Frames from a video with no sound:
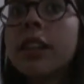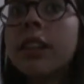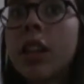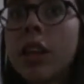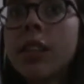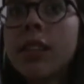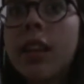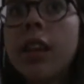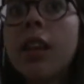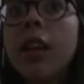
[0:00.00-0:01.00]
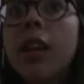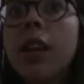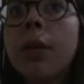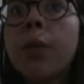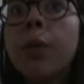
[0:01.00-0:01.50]
Charles Dickens
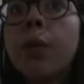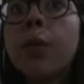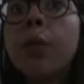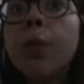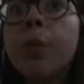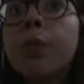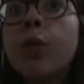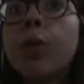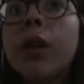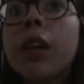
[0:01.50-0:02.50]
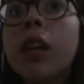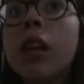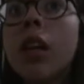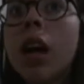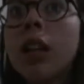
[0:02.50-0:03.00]
and
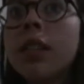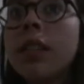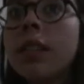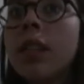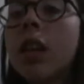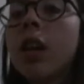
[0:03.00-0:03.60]
Wilkie Collins